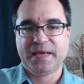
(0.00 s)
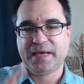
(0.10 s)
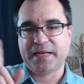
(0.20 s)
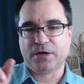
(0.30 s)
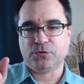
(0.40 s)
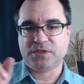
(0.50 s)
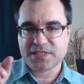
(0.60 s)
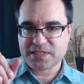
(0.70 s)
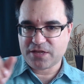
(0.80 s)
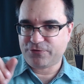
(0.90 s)
Now, this
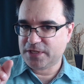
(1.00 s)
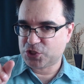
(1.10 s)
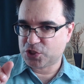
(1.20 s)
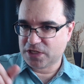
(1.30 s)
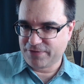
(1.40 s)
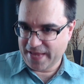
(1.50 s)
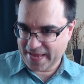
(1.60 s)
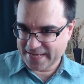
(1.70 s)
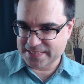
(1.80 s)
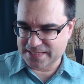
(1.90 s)
definition of
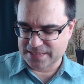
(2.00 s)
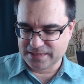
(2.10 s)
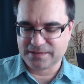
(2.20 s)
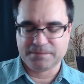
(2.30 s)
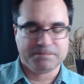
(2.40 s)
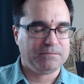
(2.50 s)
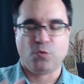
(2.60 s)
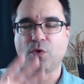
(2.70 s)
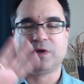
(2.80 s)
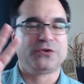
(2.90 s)
exit,
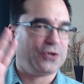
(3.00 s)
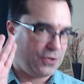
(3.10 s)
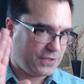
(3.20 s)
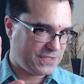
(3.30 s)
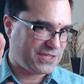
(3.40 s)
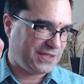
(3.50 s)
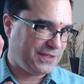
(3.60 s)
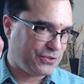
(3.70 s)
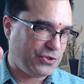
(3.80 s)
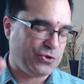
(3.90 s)
whether or not it's clear
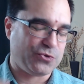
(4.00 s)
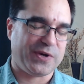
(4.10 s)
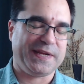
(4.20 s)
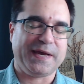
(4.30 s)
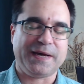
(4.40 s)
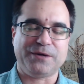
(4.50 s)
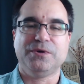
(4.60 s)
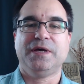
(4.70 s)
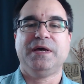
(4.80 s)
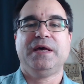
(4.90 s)
to you right now,
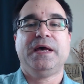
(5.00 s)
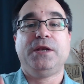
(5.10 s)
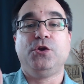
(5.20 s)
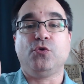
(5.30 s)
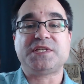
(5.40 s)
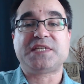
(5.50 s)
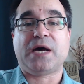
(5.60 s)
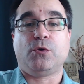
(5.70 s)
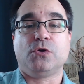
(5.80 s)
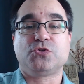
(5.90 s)
notice how it
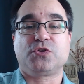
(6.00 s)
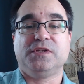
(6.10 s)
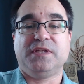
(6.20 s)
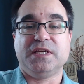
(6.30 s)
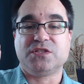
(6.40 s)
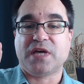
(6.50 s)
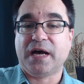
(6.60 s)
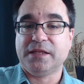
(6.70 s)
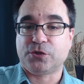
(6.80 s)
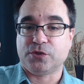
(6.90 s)
also contains
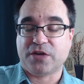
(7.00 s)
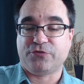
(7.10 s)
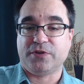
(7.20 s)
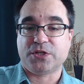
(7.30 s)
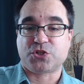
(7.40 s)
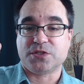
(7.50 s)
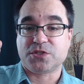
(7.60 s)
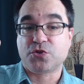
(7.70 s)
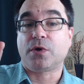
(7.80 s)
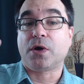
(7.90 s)
other definitions.
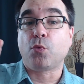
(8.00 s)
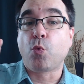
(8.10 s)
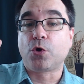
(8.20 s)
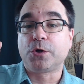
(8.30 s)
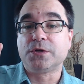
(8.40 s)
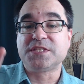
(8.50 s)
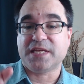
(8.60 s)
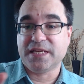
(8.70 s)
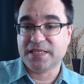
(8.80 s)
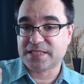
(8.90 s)
There are words
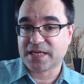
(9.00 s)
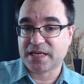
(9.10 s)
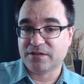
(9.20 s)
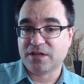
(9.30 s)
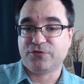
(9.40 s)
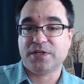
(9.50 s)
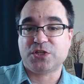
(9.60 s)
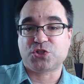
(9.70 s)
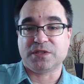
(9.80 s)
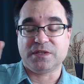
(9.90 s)
inside a
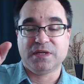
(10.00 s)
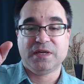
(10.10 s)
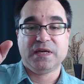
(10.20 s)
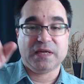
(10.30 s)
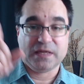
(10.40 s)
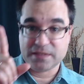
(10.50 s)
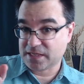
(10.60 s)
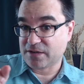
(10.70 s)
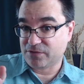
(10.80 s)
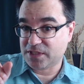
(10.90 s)
definition, inside
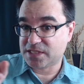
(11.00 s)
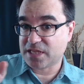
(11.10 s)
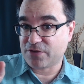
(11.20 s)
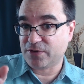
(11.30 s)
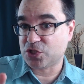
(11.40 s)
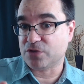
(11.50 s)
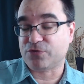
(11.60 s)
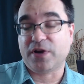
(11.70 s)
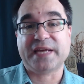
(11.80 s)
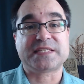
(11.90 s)
of this definition for
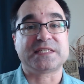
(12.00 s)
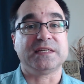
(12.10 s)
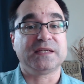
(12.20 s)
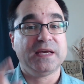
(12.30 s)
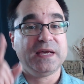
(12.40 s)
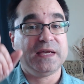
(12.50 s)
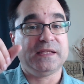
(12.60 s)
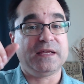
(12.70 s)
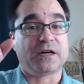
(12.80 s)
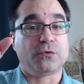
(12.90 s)
exit,
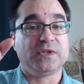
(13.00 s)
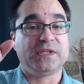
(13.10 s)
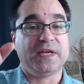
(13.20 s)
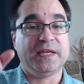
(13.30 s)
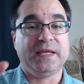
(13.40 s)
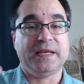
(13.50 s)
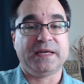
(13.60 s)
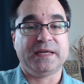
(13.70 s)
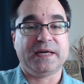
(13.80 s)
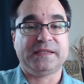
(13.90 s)
that are written in
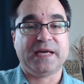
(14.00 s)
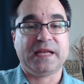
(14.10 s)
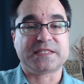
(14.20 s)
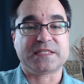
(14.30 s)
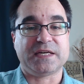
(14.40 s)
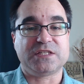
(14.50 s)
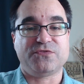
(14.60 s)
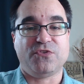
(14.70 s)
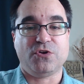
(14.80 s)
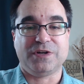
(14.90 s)
an italicized
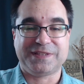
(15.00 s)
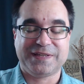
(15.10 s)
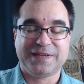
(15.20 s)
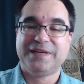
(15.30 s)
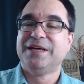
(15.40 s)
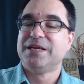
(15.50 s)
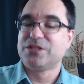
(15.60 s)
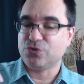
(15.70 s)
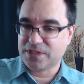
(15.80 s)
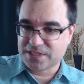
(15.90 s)
font. So
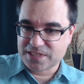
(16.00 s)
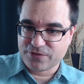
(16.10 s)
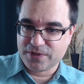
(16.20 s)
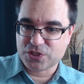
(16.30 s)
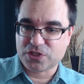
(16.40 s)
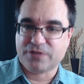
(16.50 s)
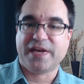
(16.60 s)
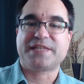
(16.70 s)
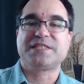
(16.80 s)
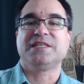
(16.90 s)
this definition of
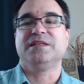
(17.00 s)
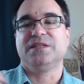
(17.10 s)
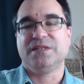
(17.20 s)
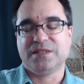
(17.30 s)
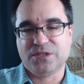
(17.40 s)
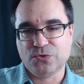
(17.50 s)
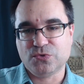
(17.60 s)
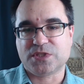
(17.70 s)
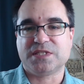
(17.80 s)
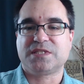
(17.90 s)
exit
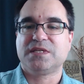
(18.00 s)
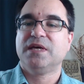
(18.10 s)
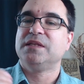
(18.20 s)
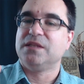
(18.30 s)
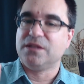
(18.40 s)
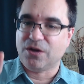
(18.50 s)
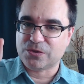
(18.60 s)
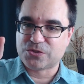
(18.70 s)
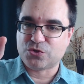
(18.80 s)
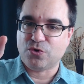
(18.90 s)
uses
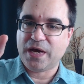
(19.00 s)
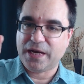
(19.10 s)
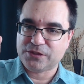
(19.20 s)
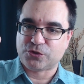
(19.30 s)
also other